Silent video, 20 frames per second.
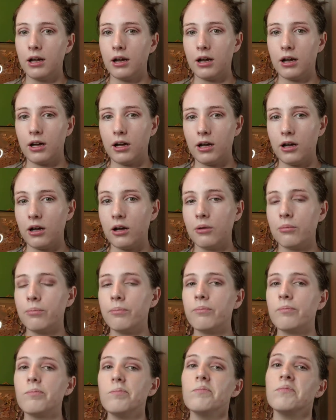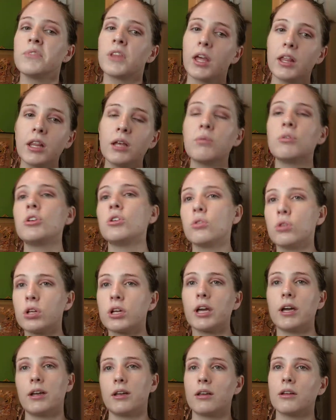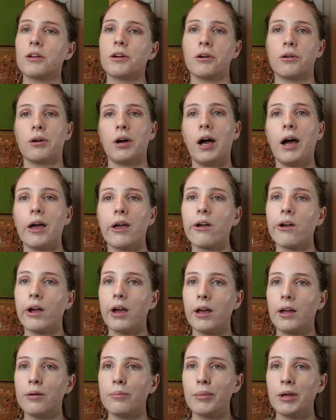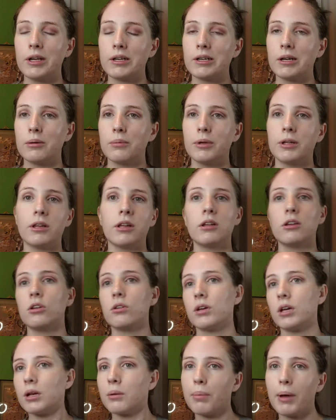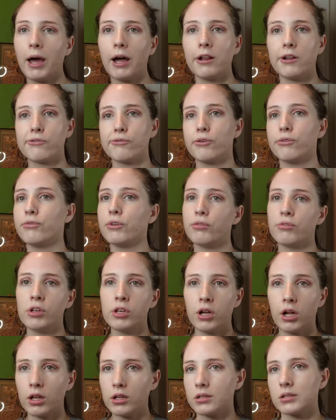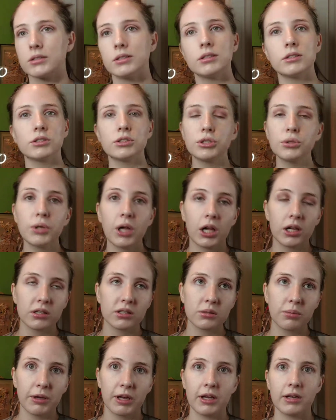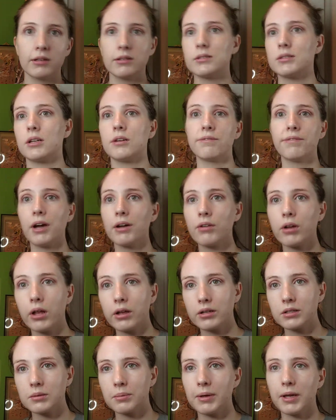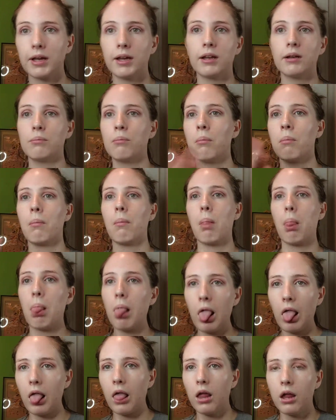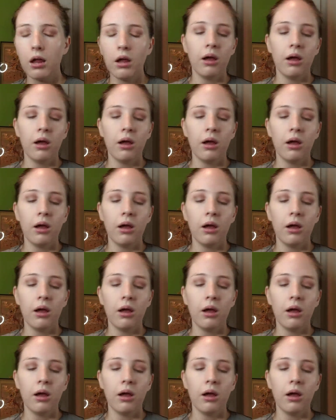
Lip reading: And then when you look at, higher end makeup, and then you get a palette for $50 and it's $2 a pan instead of $5 a pan. Bleh.